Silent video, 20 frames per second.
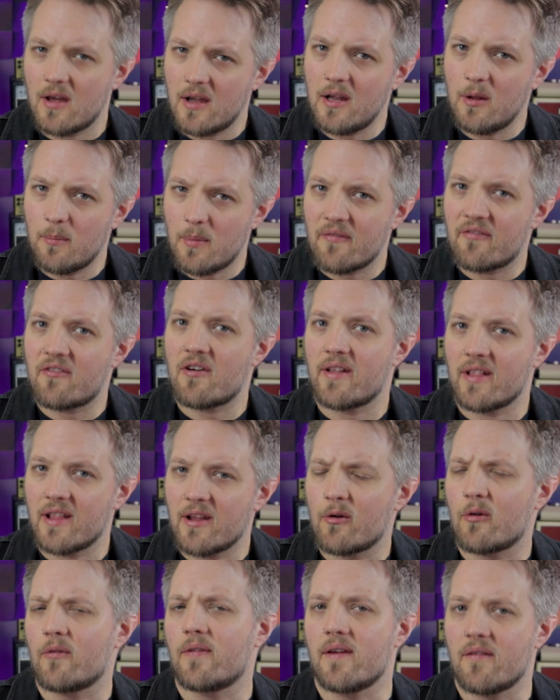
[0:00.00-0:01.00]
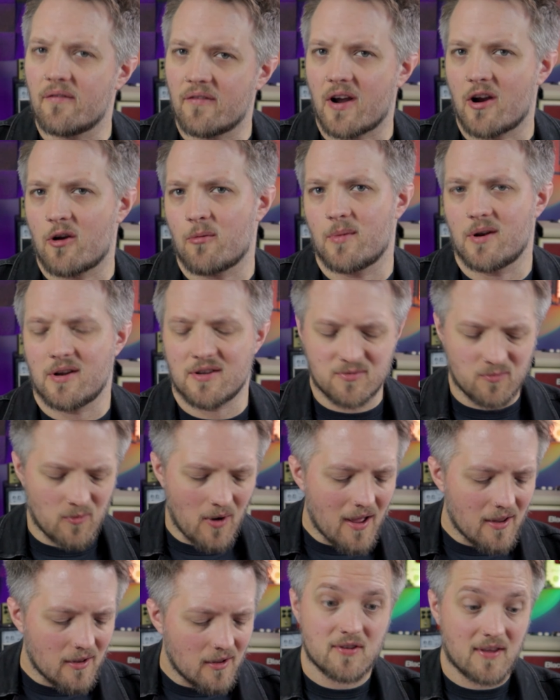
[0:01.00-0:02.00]
a little bit friendlier on the environment as
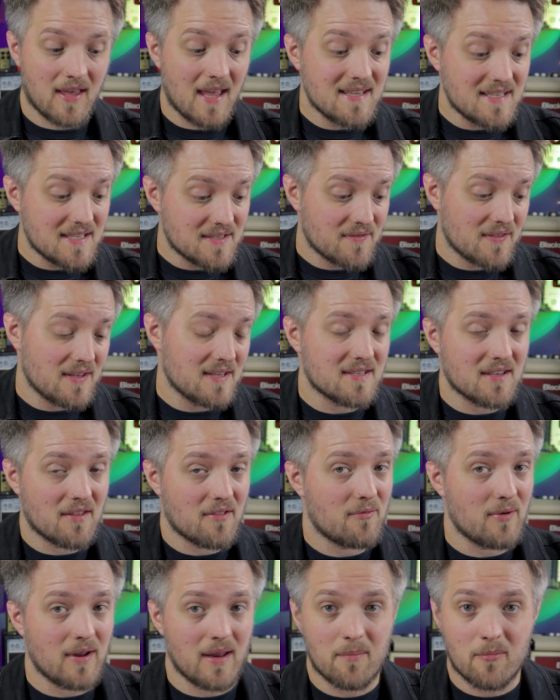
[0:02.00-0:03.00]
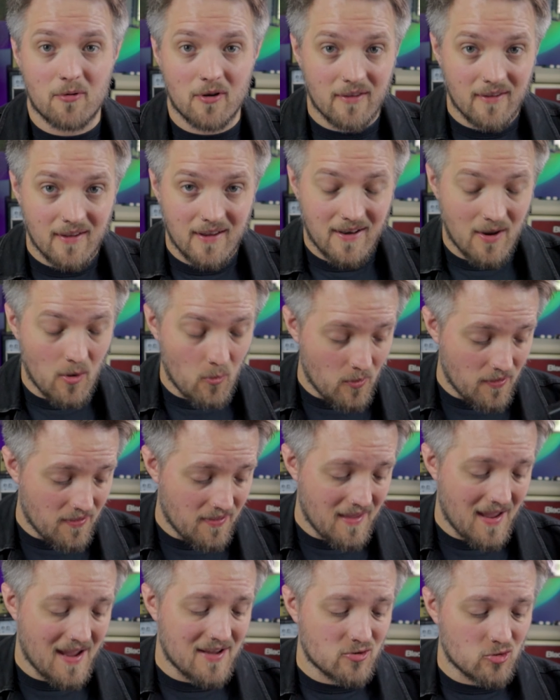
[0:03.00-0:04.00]
well. So the cases for these are 3D printed with
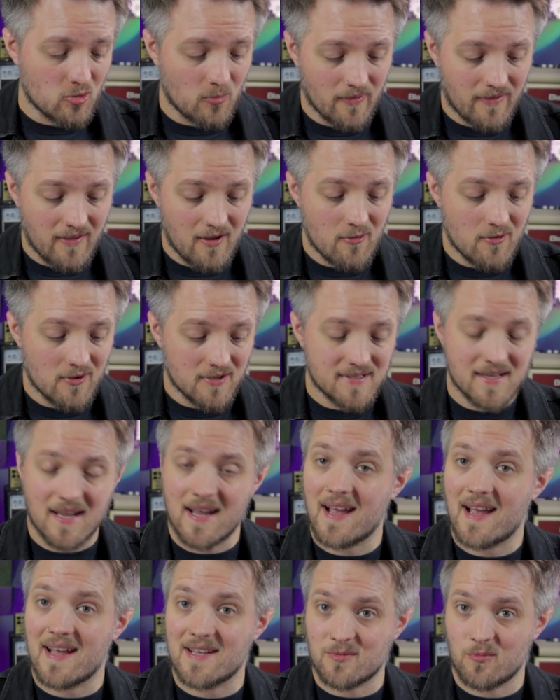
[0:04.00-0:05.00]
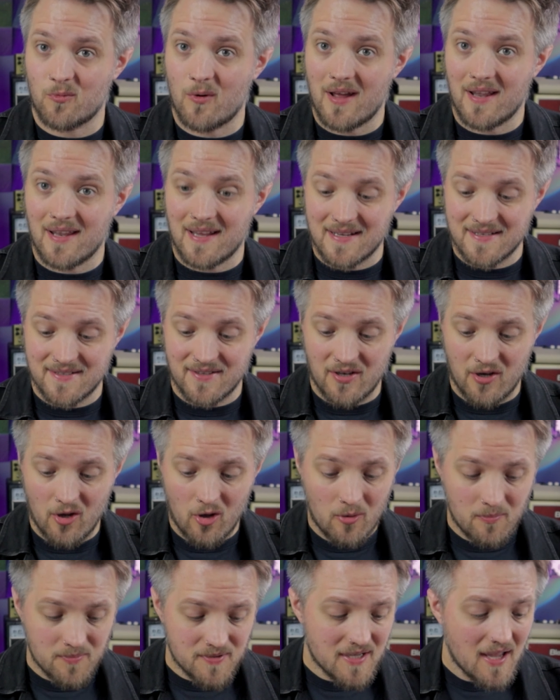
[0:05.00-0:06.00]
natural materials as well as the
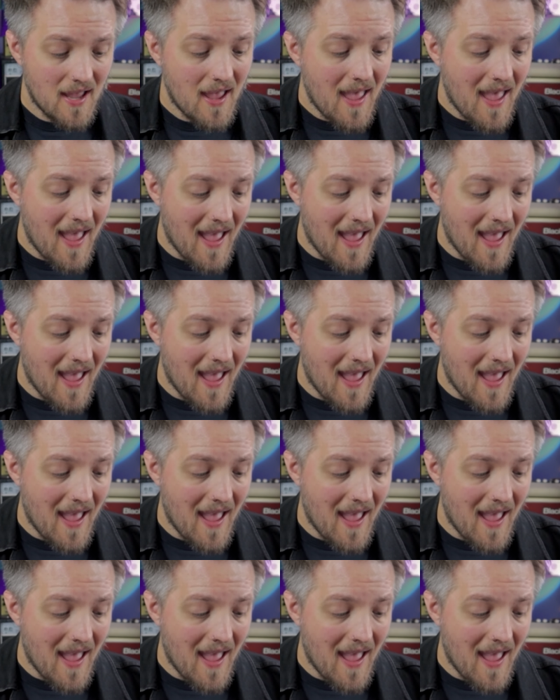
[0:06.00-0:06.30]
knobs.